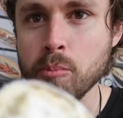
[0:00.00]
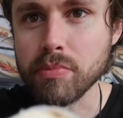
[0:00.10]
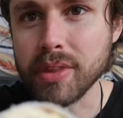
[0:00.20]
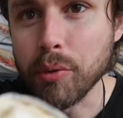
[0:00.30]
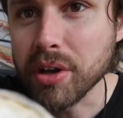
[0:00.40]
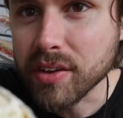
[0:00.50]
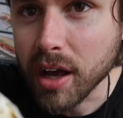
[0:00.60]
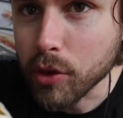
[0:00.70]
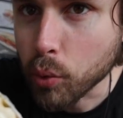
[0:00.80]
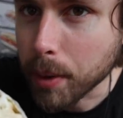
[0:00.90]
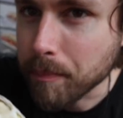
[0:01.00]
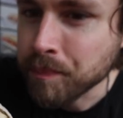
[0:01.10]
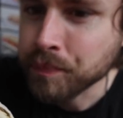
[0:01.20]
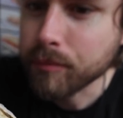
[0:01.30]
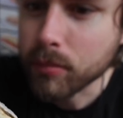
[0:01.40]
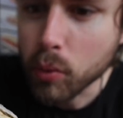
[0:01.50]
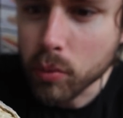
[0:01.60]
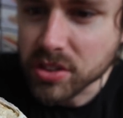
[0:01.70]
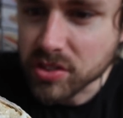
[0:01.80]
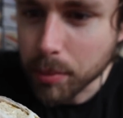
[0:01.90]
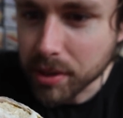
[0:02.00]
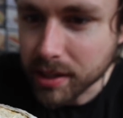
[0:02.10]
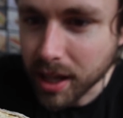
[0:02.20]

Now we got the other one, which is coming in